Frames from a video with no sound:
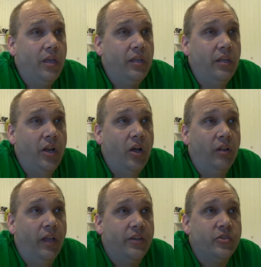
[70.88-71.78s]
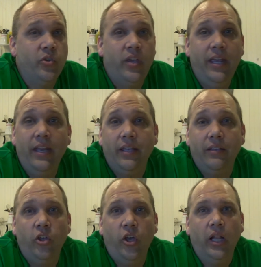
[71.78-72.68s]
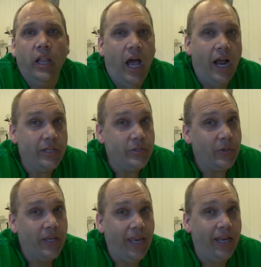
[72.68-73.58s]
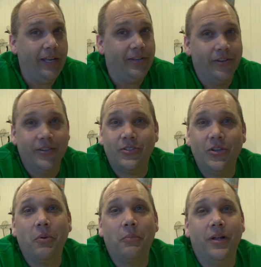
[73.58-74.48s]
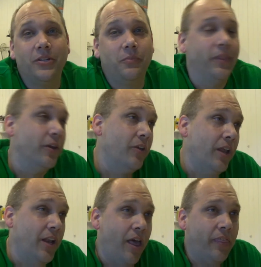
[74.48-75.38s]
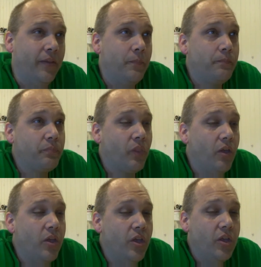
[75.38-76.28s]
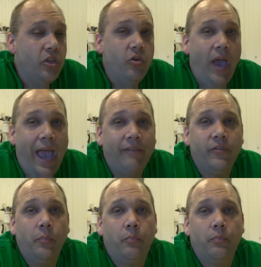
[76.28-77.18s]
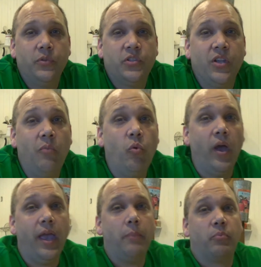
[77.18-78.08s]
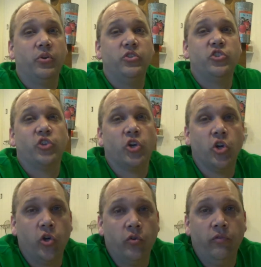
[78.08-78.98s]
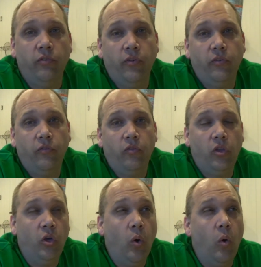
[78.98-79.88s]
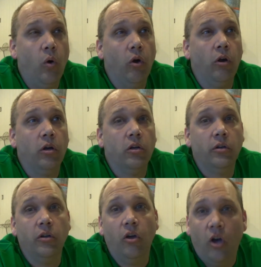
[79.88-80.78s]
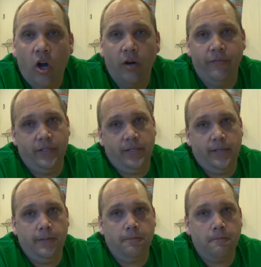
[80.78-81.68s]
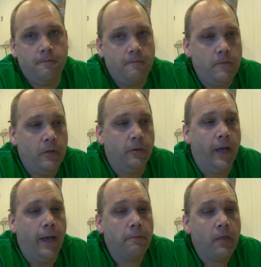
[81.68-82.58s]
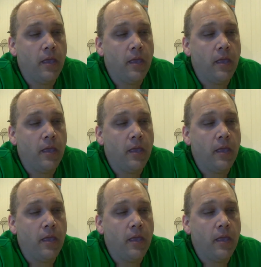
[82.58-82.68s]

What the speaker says: You know, like zucchini. You get a lot of zucchini during the summer months, but then you get nothing. You have to some way preserve your harvest. Okay?